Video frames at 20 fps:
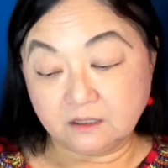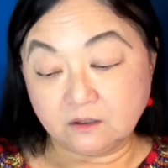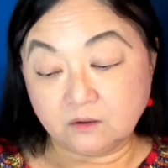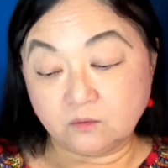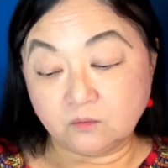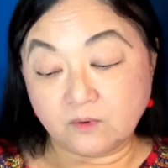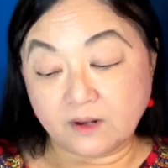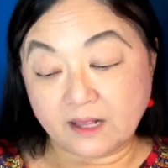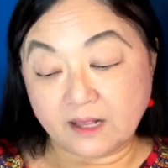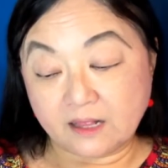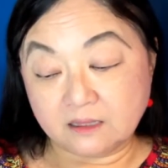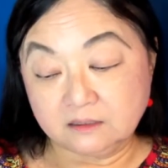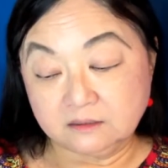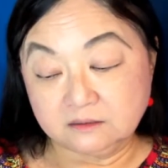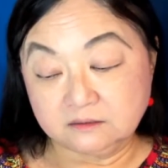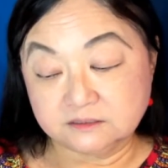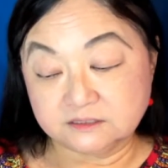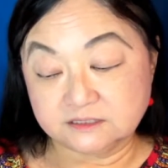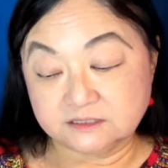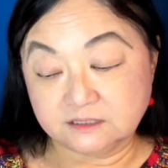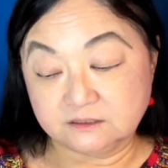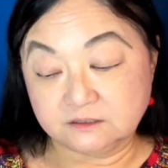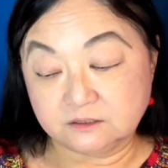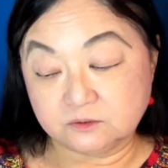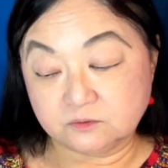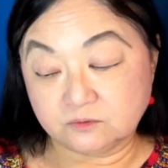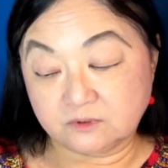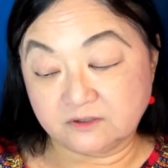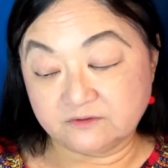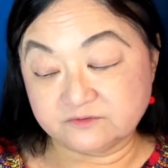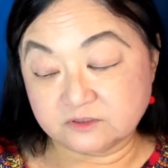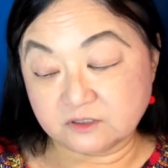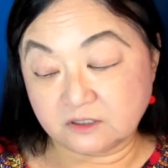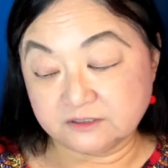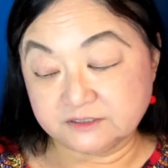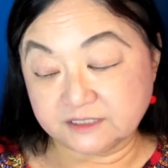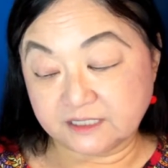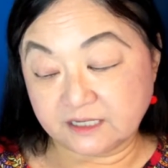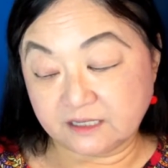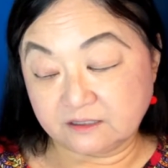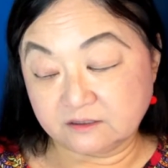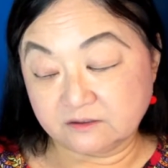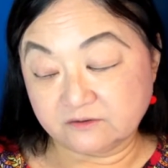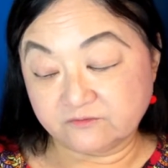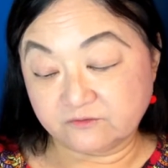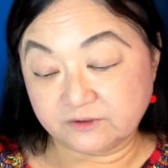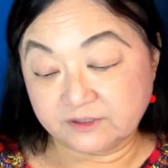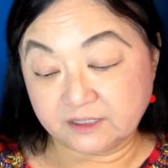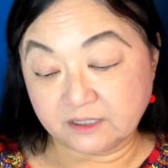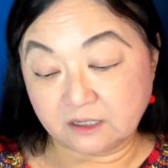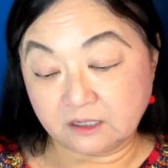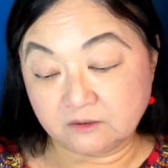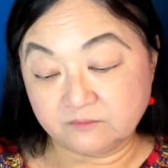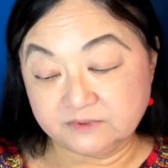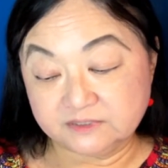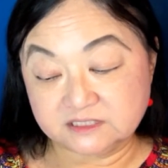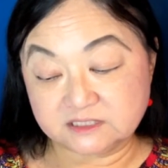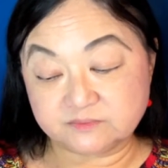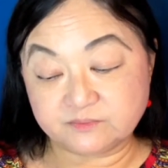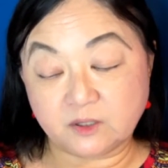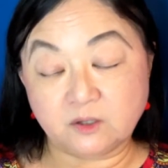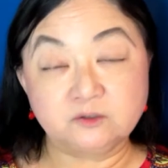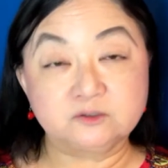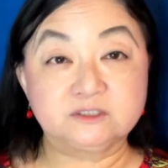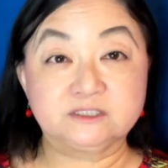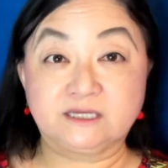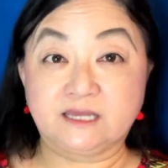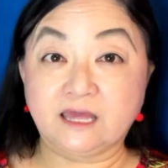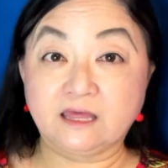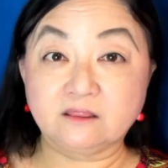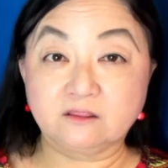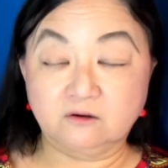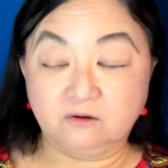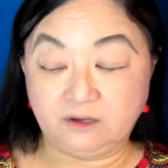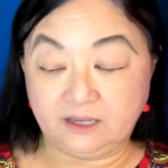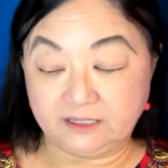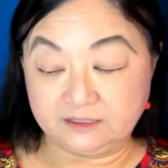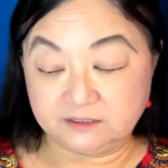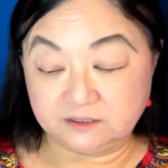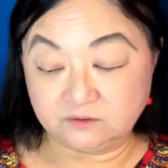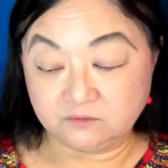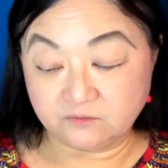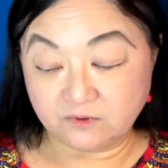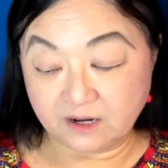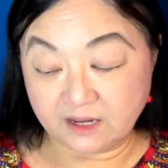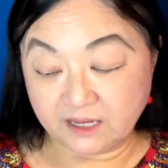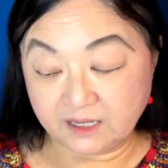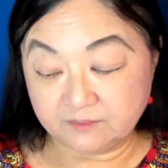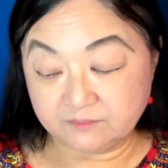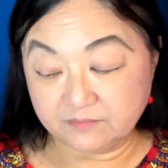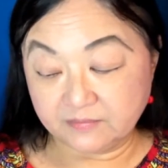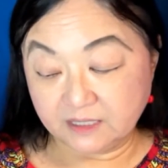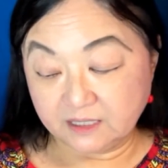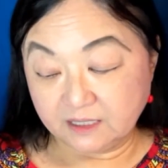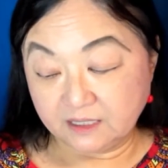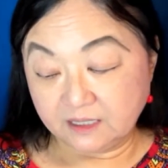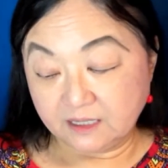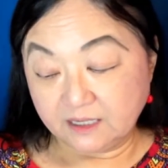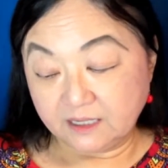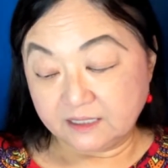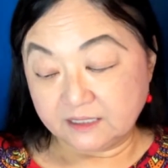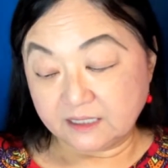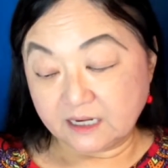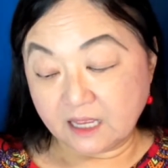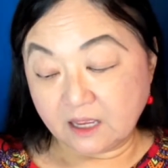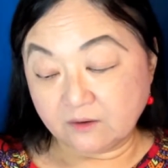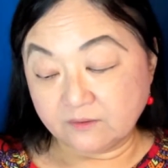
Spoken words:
"Well," said the dwarfs all together, for they always spoke together and in rhyme, "now